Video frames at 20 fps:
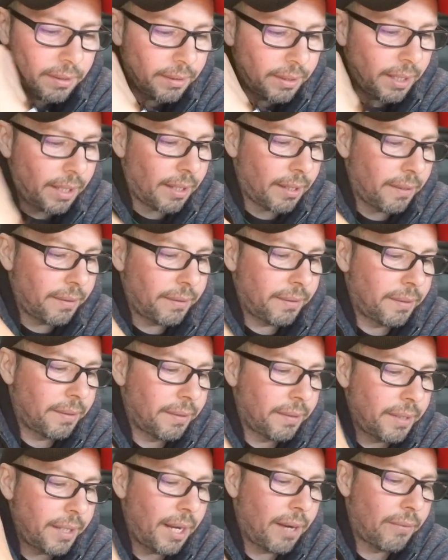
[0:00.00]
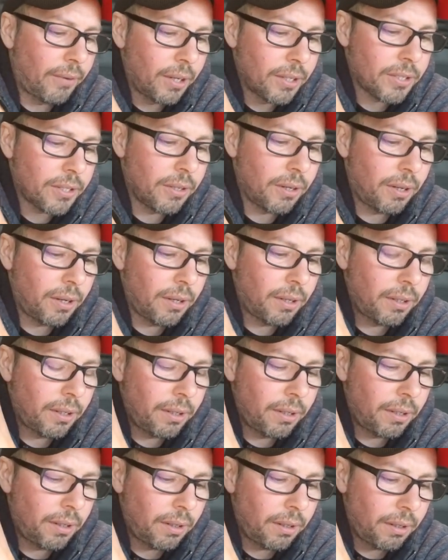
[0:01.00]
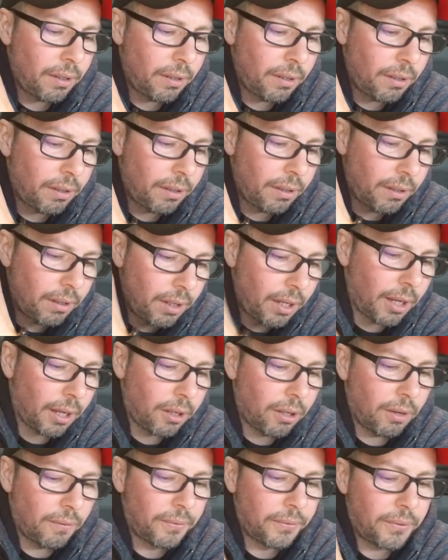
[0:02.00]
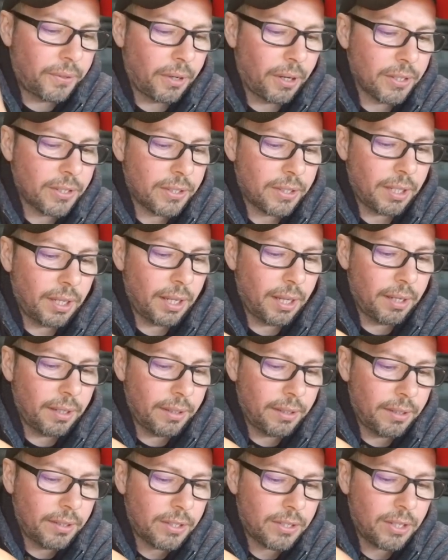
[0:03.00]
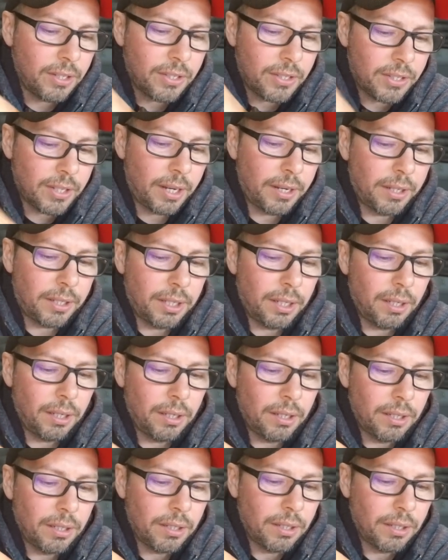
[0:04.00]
There was a lack of trust and sincerity